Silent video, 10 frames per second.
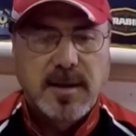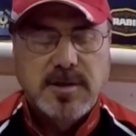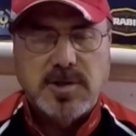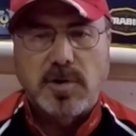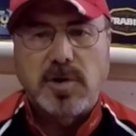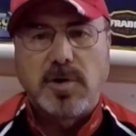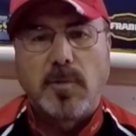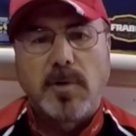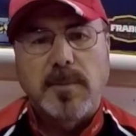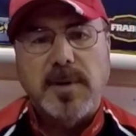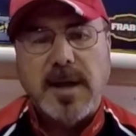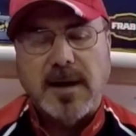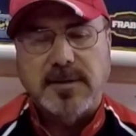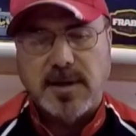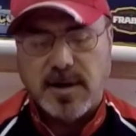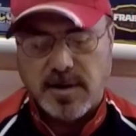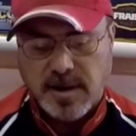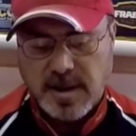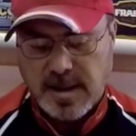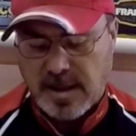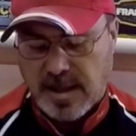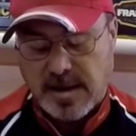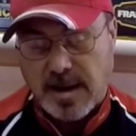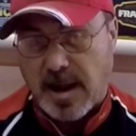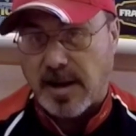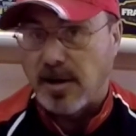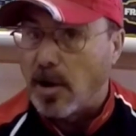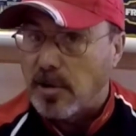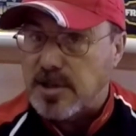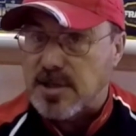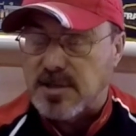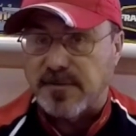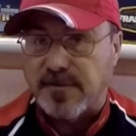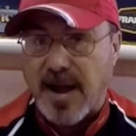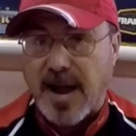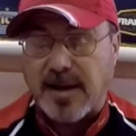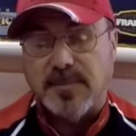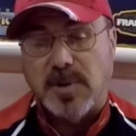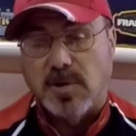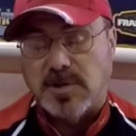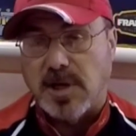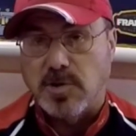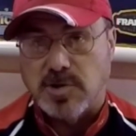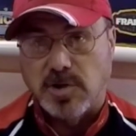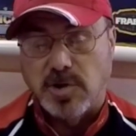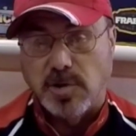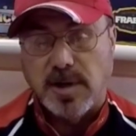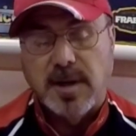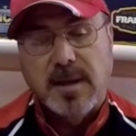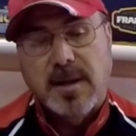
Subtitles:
So you don't want to be out there, and I know this as a fact because I used to do it.